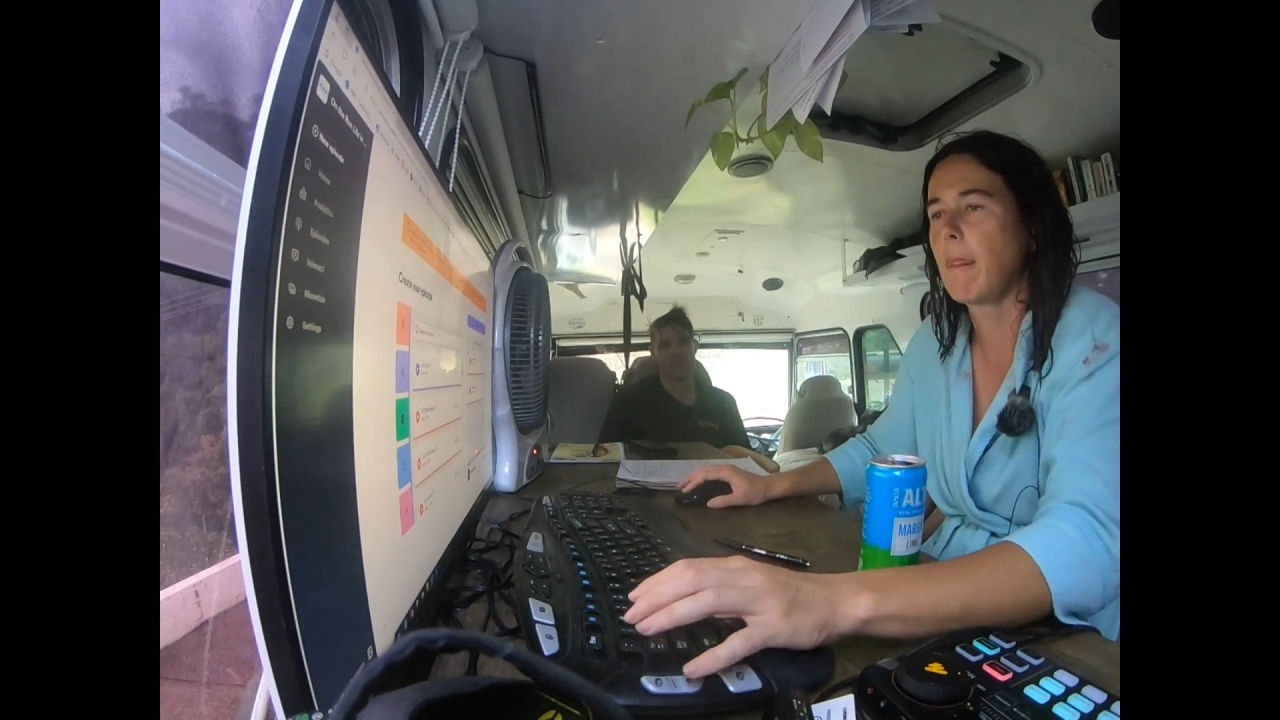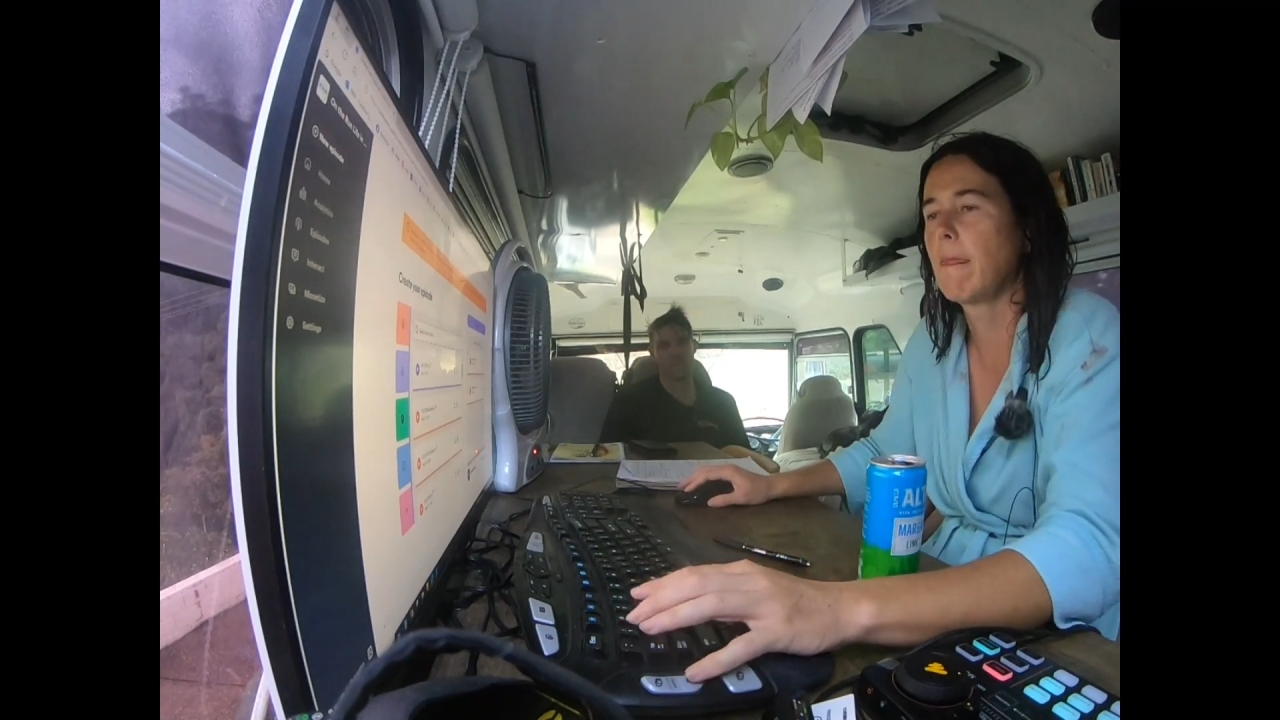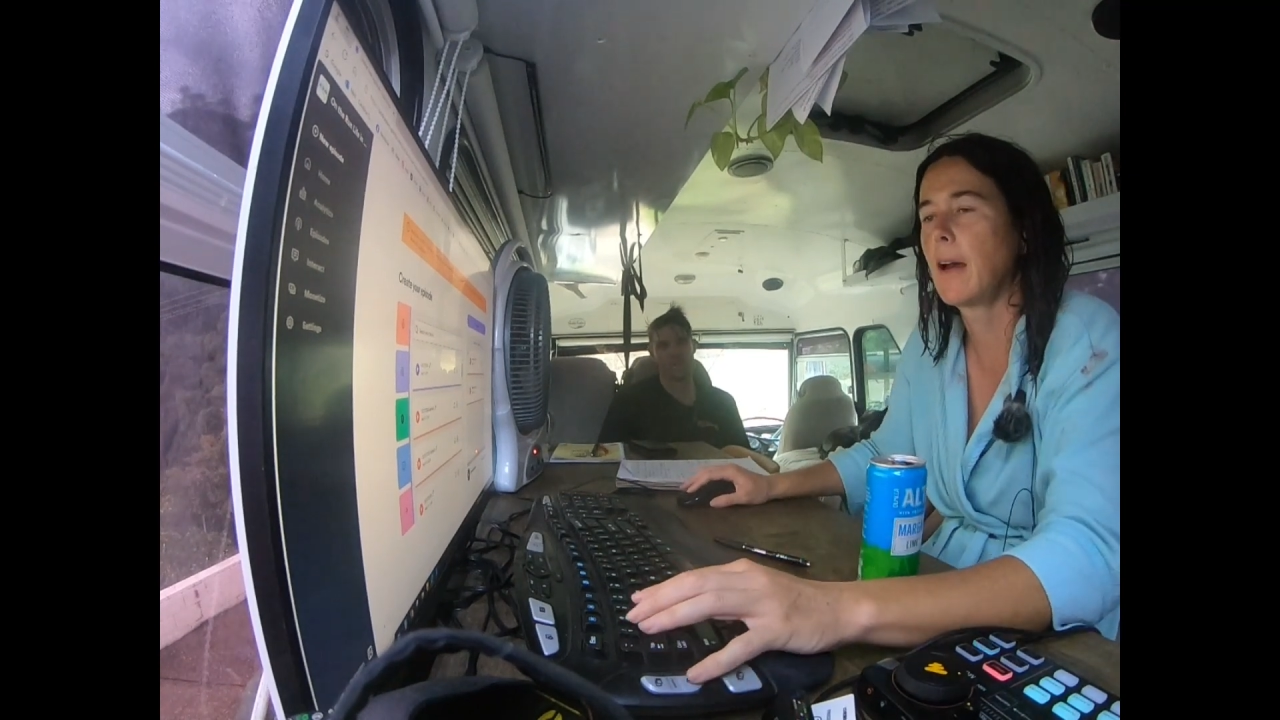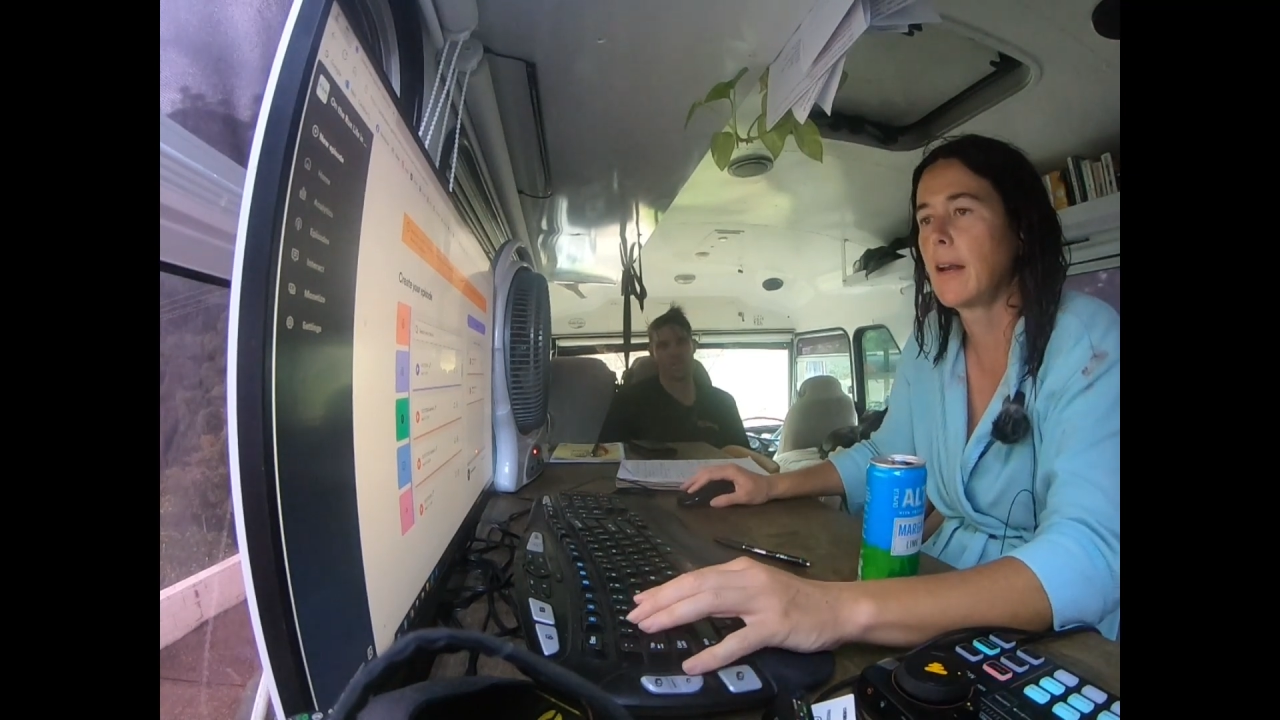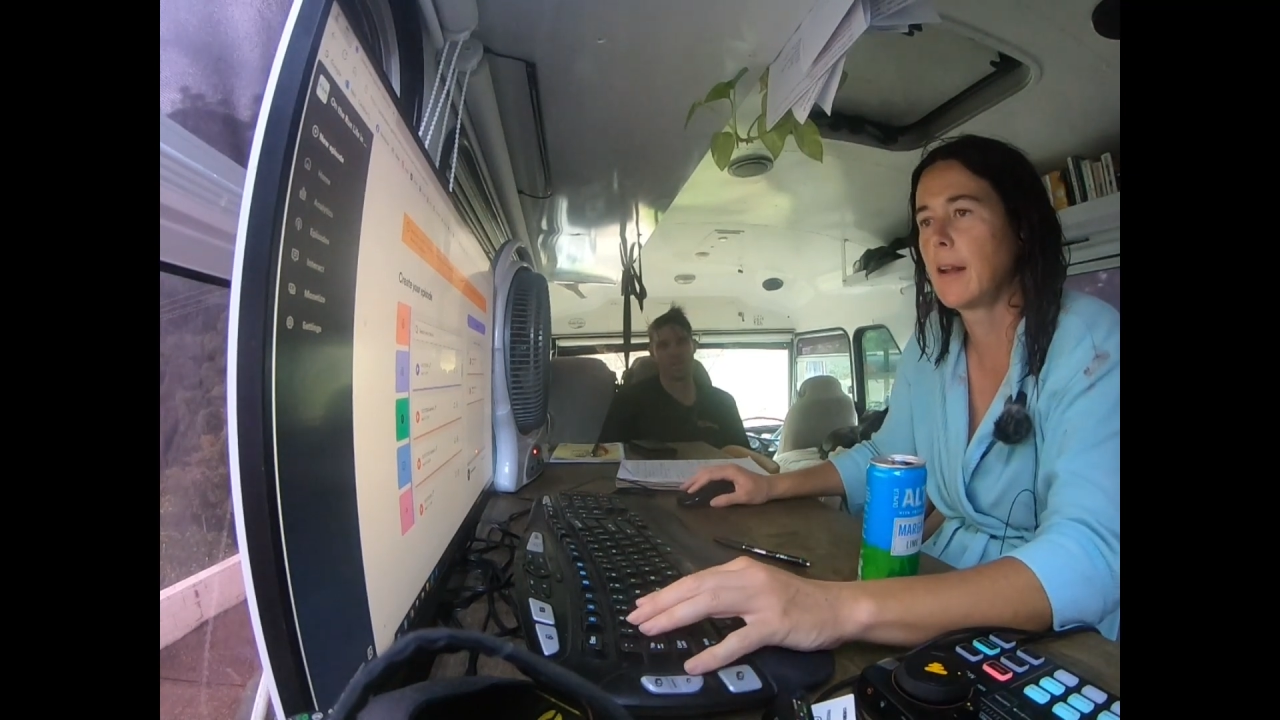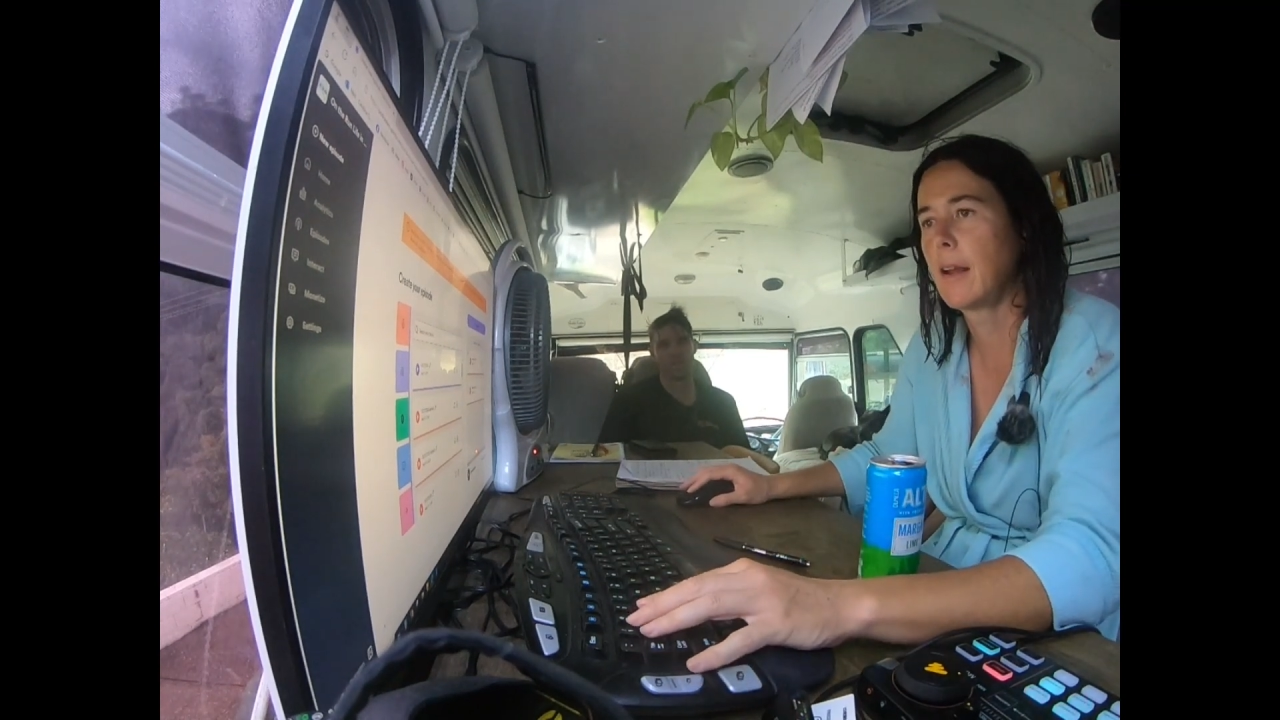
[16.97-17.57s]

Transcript: that